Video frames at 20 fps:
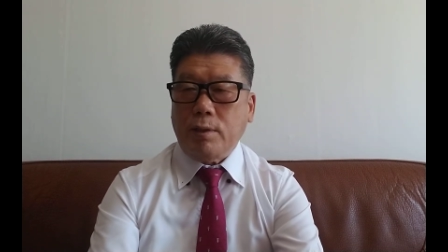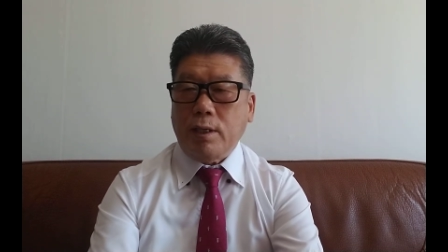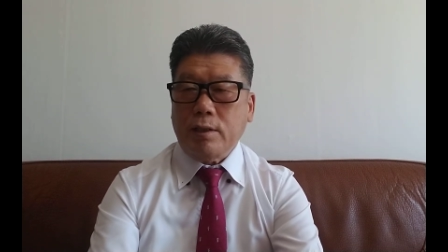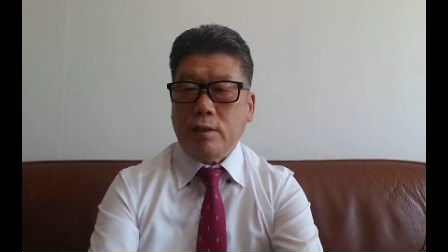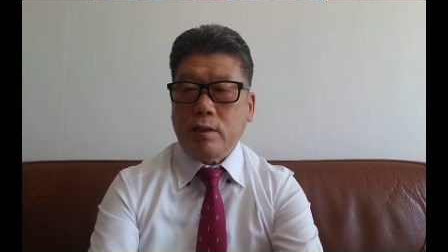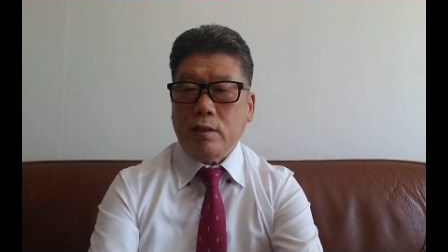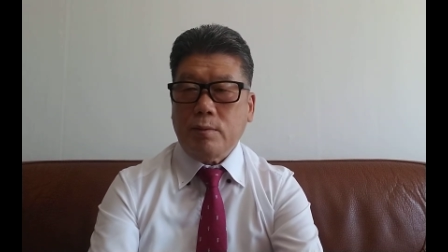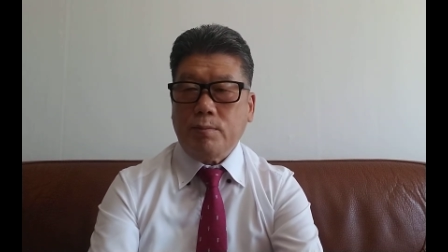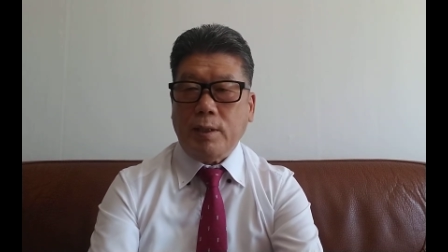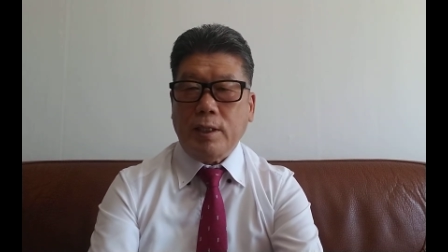
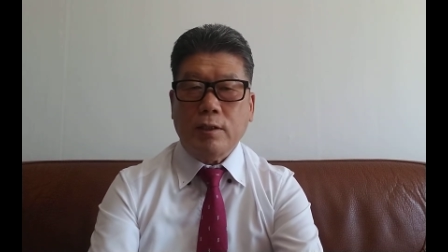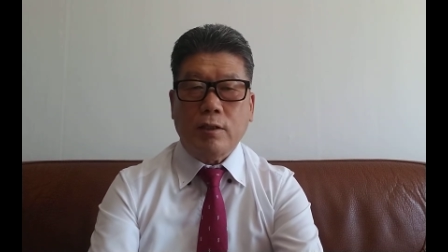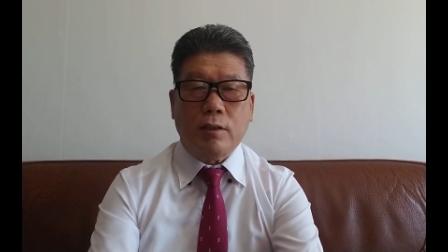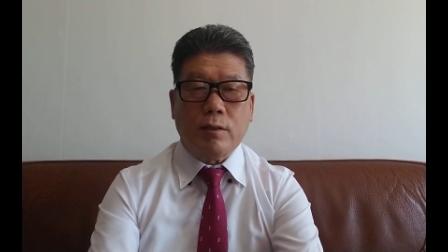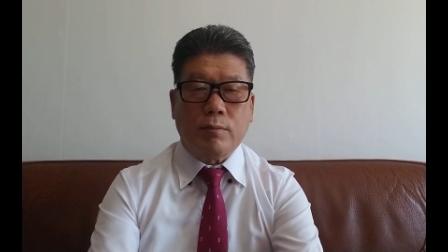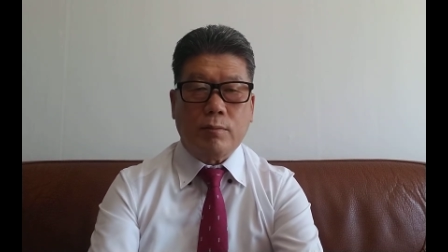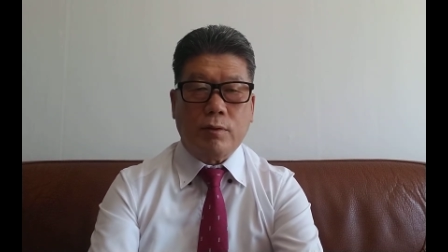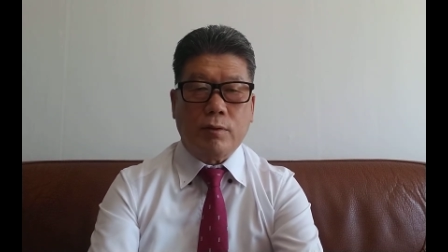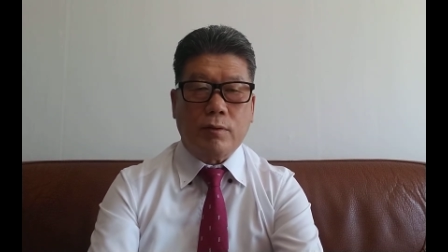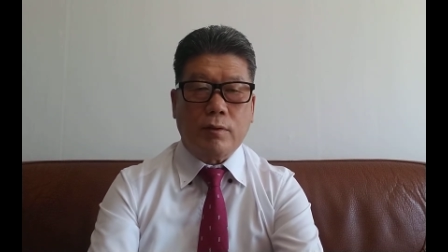
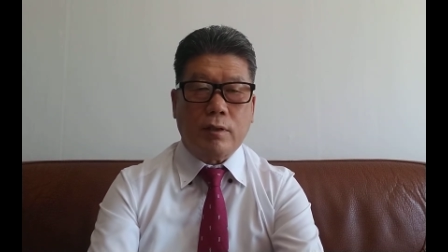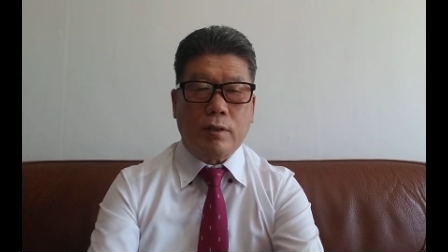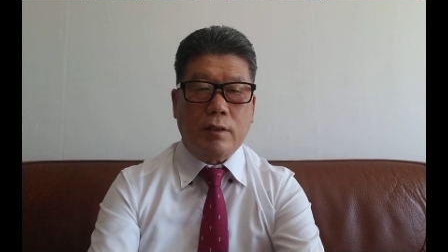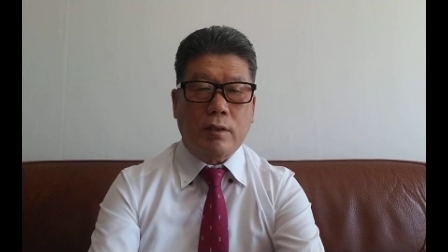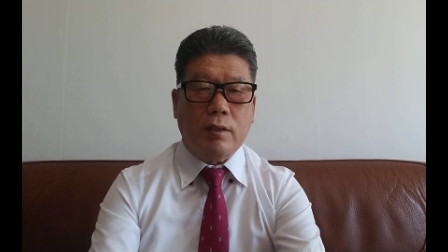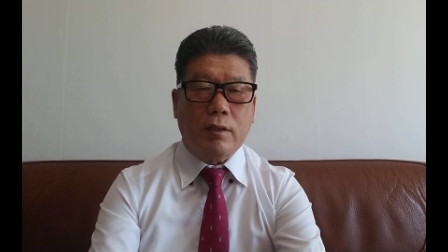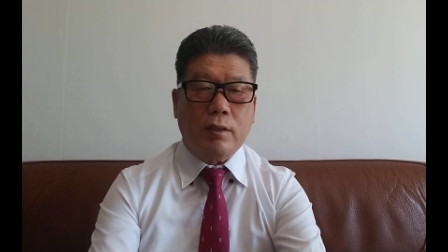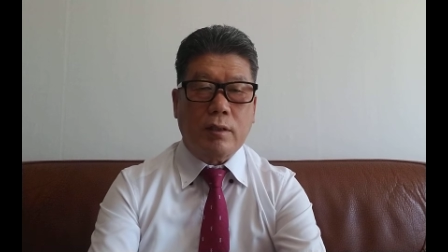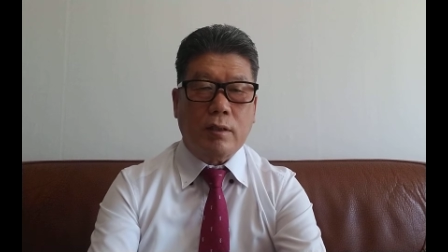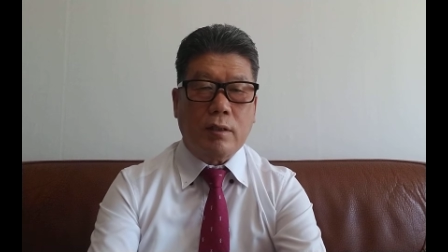participation bond,
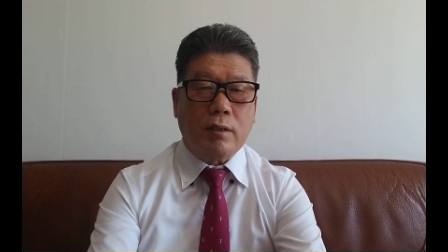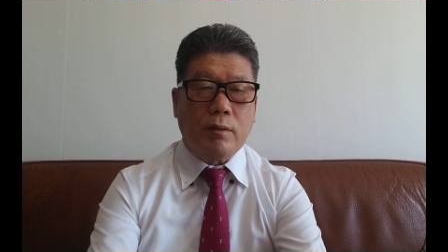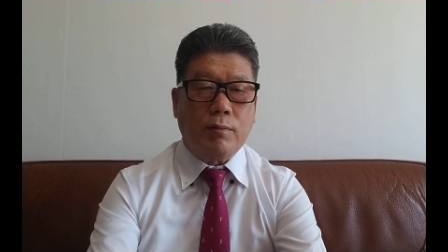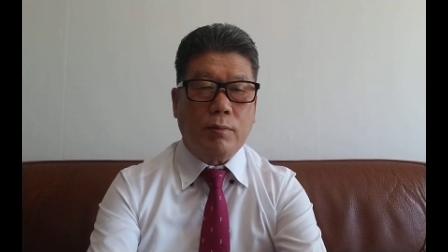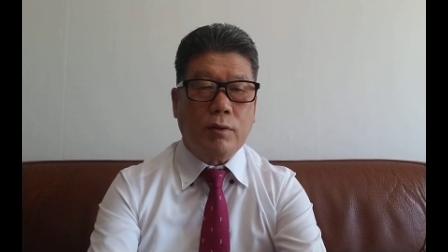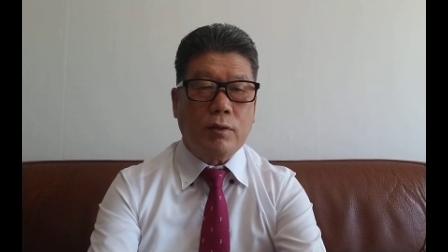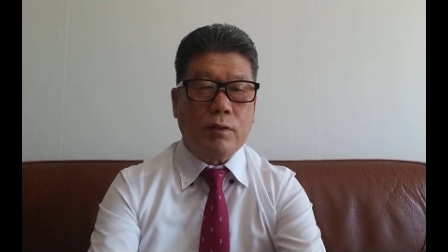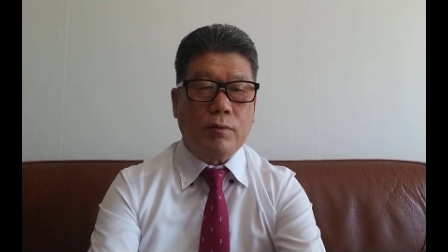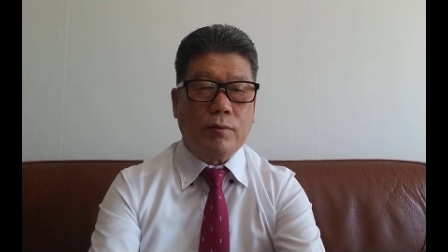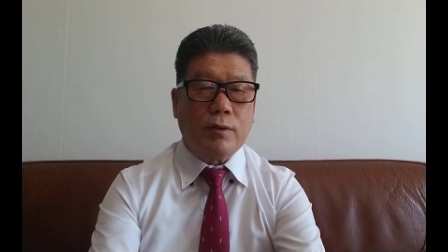
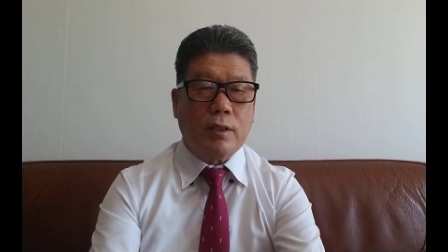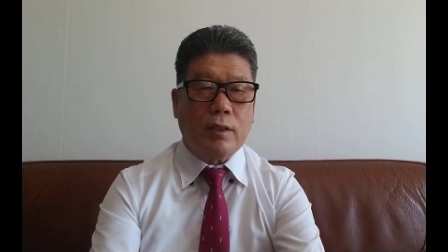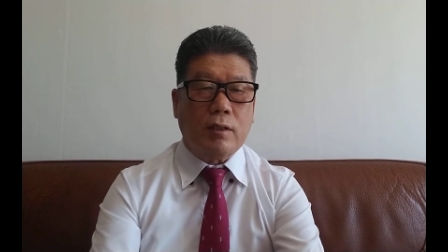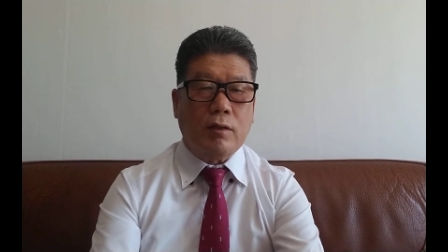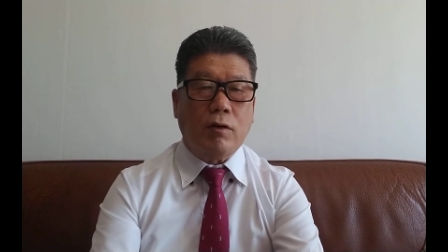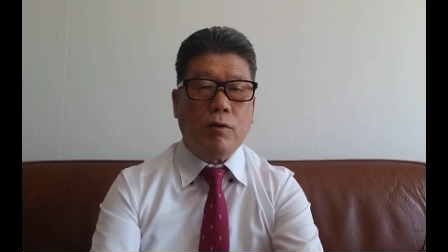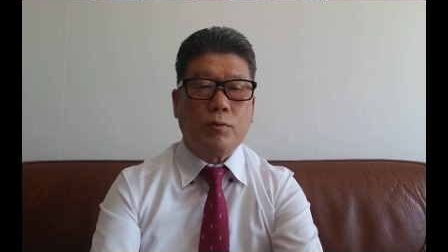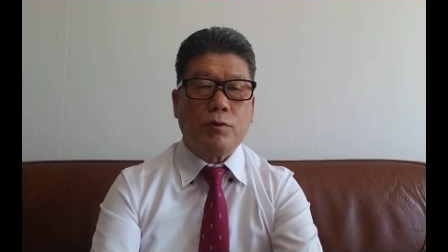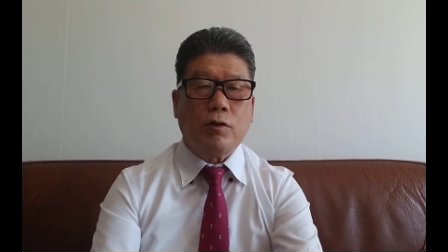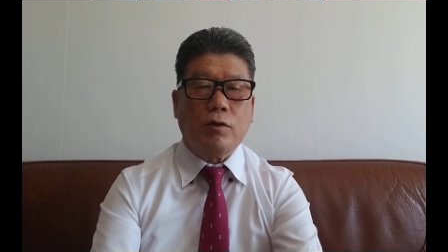bond with
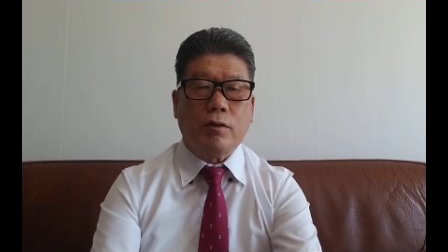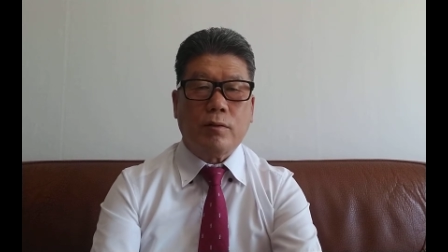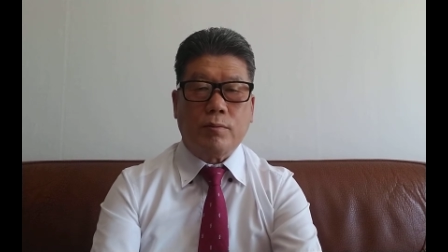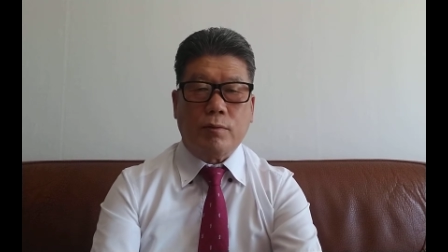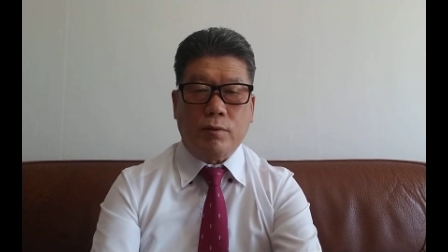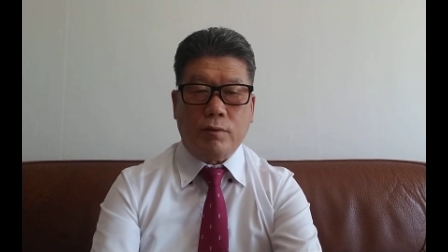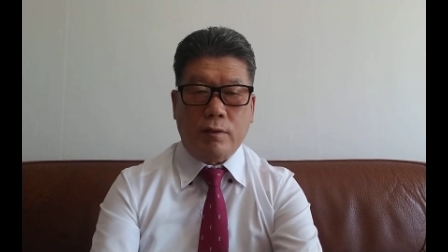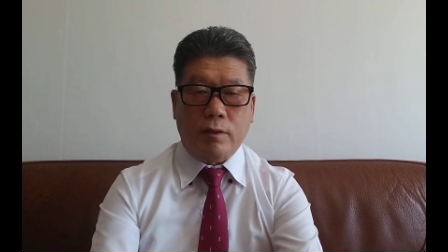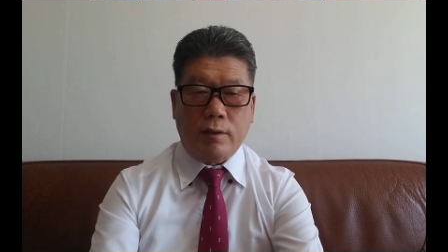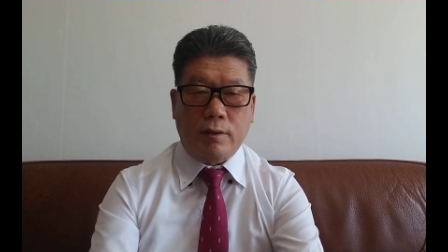option
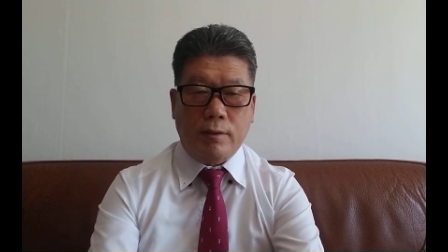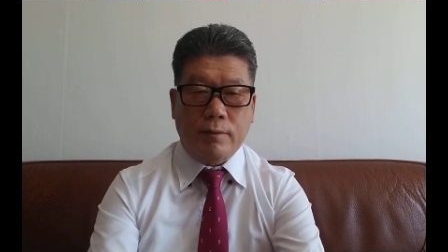bond.